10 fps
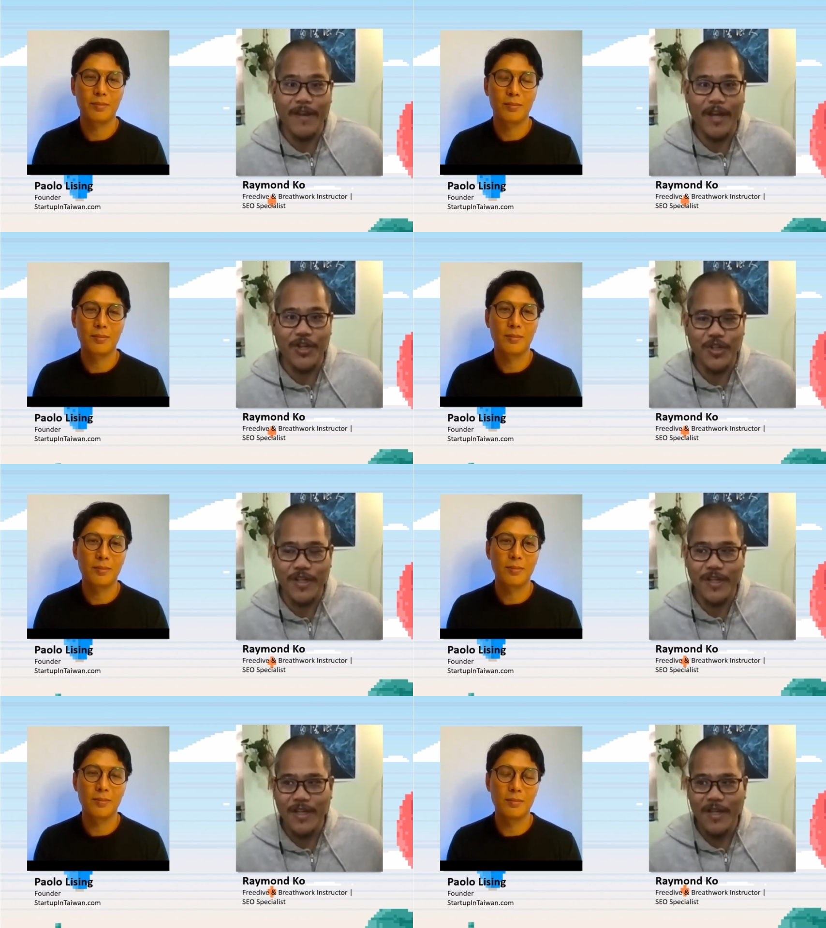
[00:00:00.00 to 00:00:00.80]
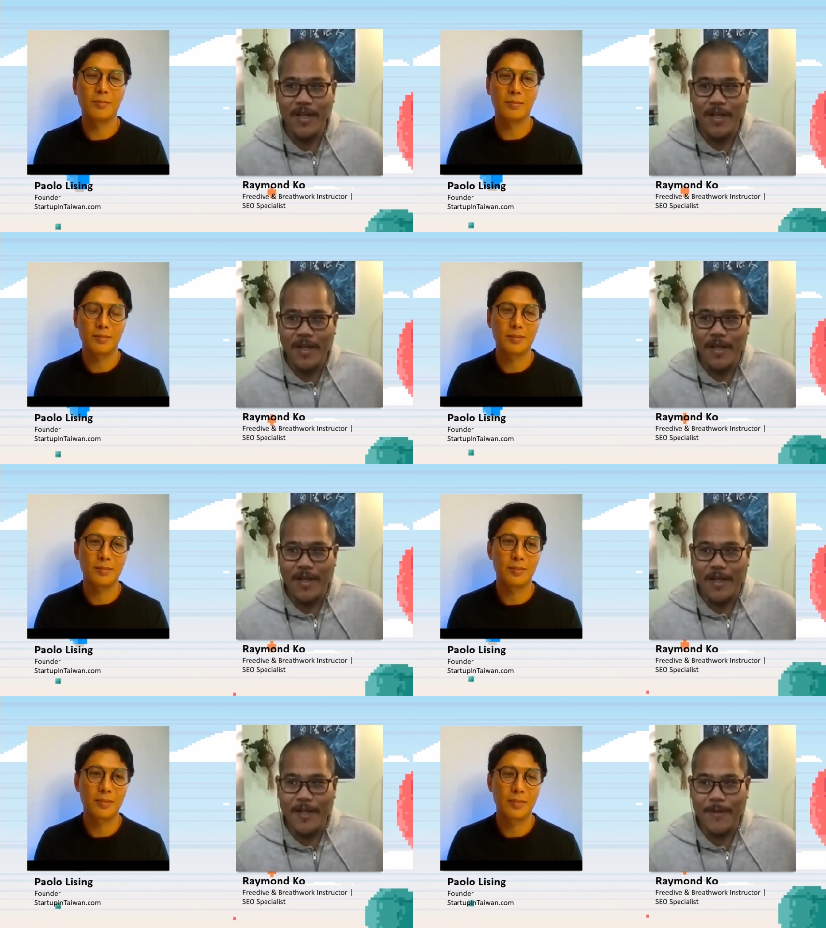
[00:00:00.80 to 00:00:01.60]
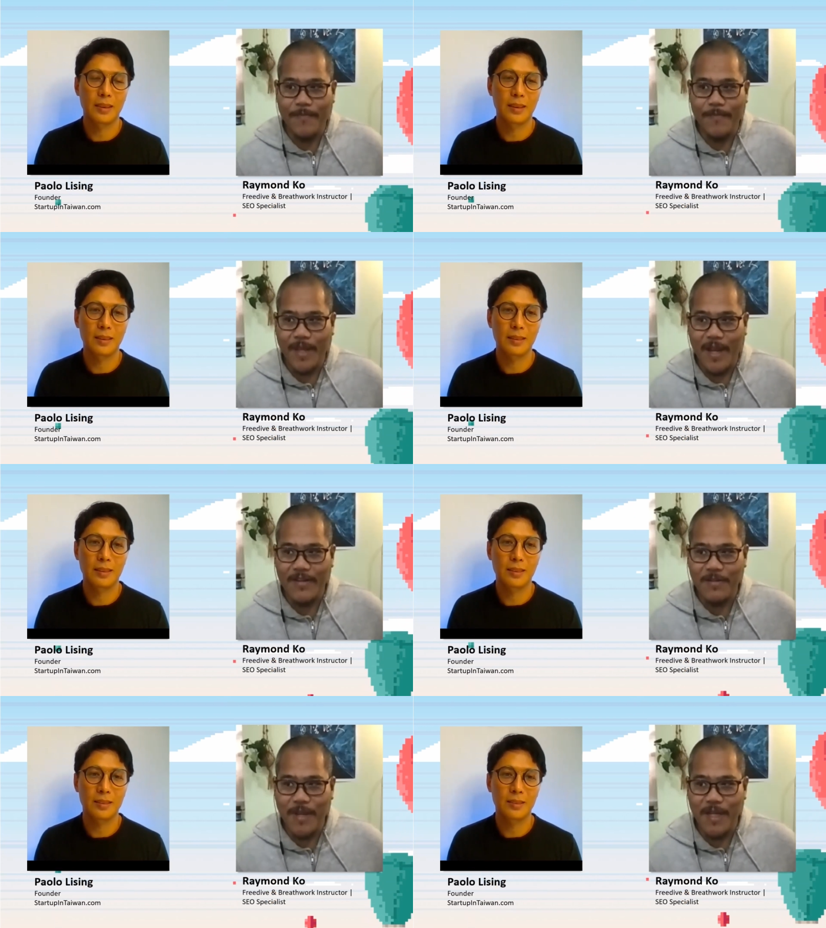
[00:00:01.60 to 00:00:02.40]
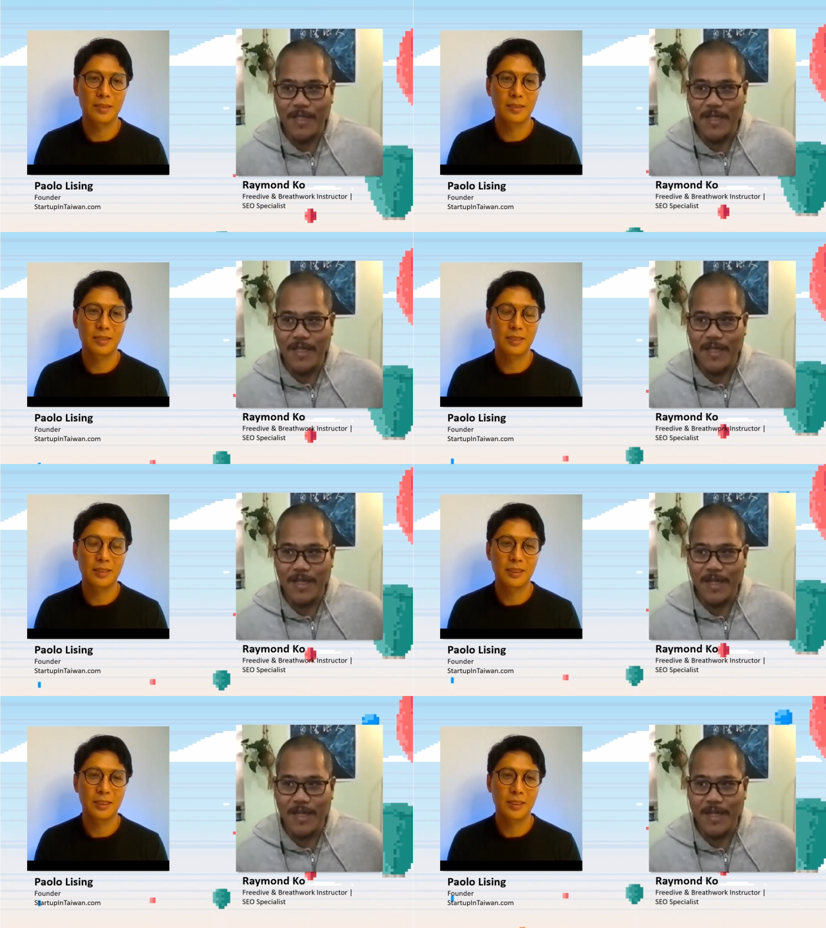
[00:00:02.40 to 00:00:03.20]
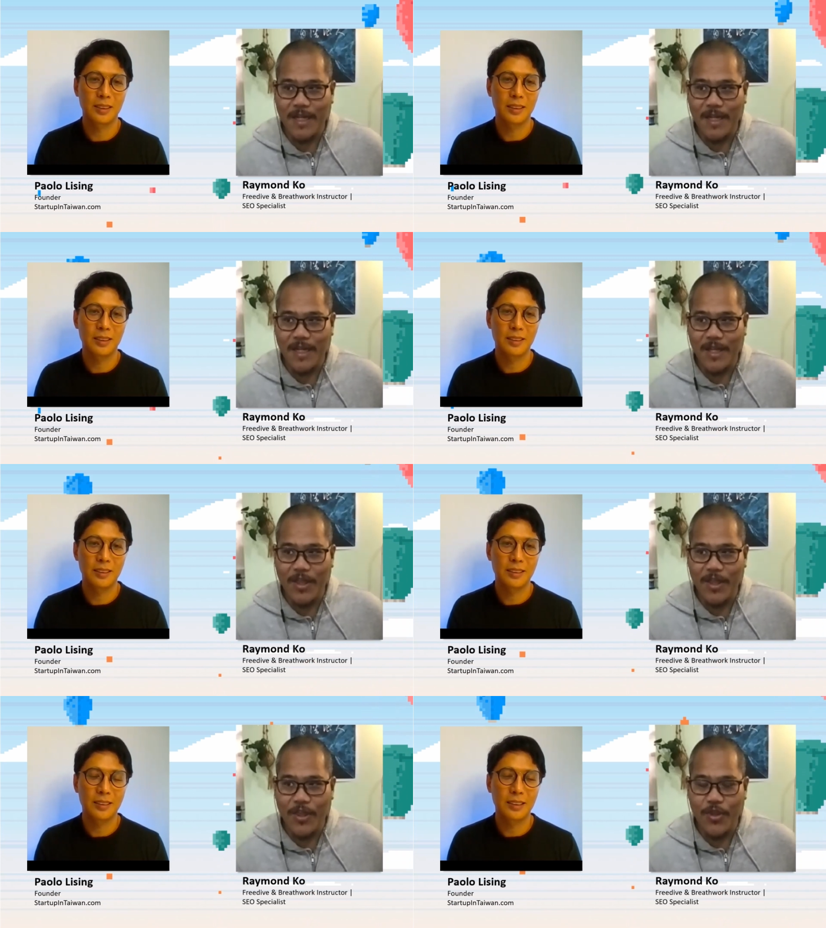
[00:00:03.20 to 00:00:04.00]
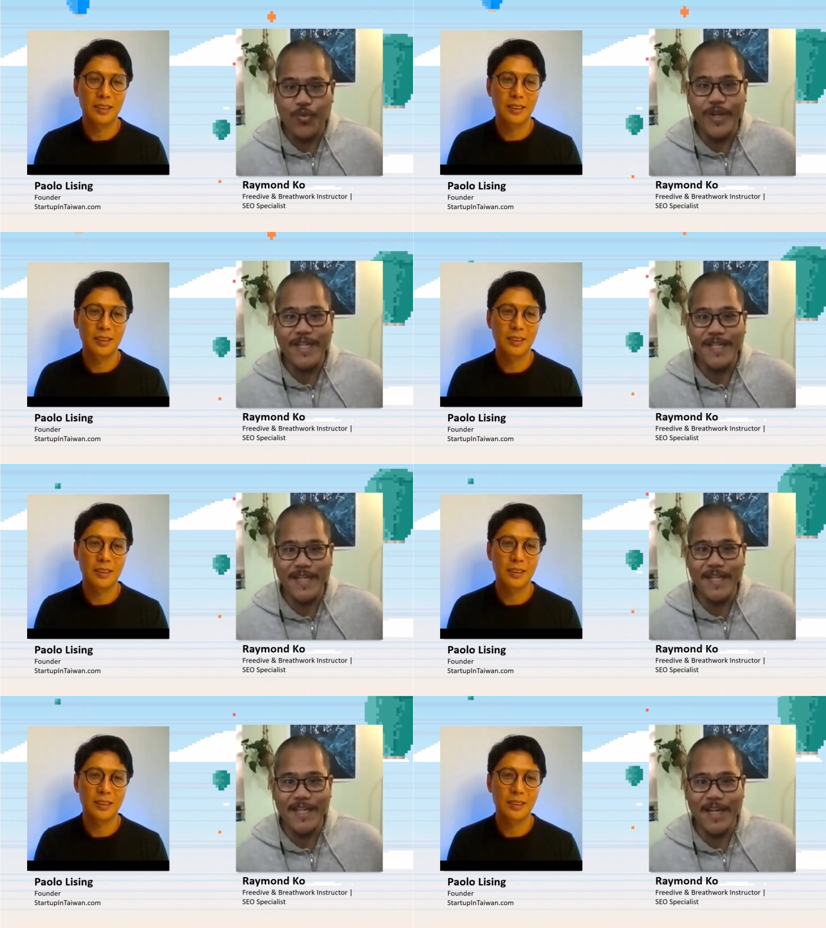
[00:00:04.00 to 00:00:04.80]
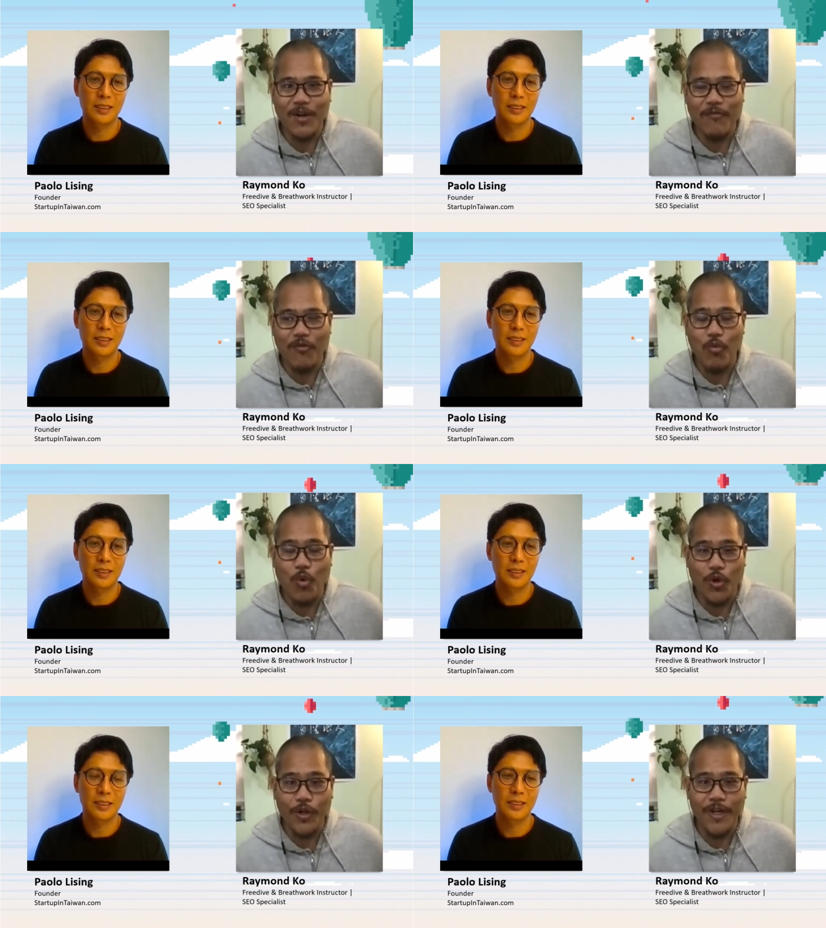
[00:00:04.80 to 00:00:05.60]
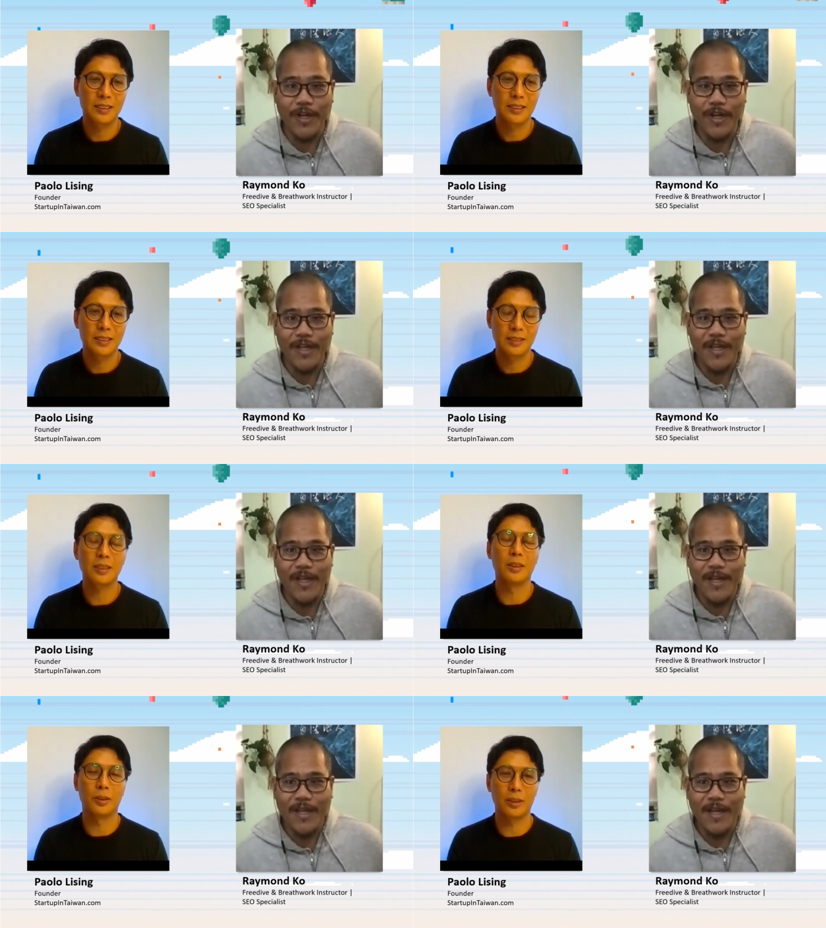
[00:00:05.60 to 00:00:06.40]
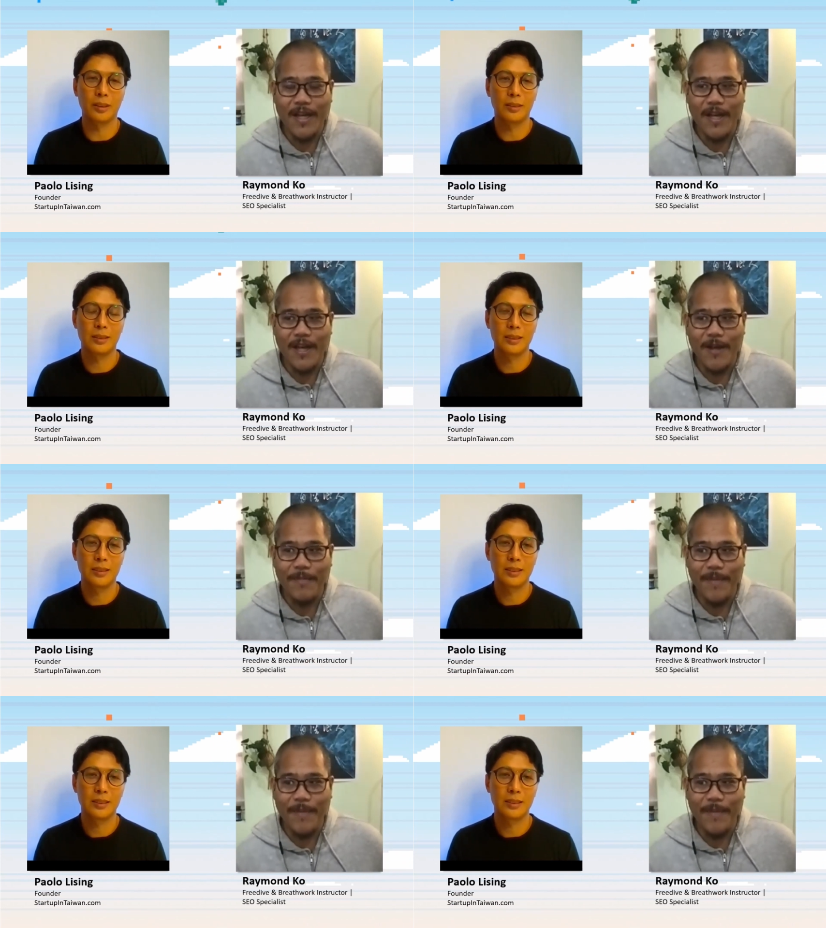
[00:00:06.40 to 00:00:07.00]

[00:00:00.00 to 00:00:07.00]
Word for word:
Speaker 1: Actually, mm-hmm. um, I spent uh, three stints here for work, okay. um,